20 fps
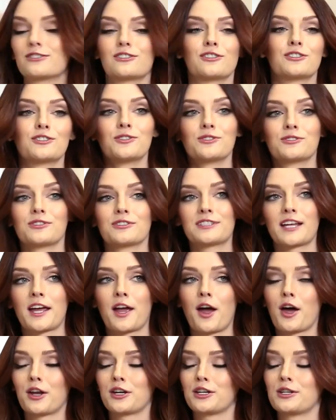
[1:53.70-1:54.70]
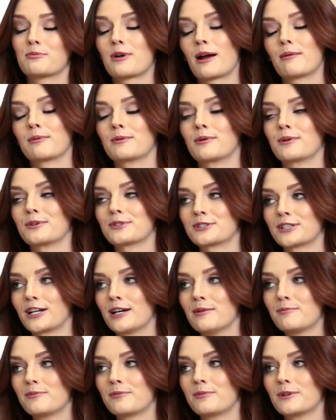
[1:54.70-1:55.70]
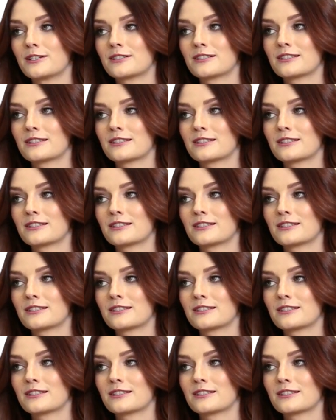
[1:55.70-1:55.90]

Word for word: at least your shoes will stay on and you probably won't trip,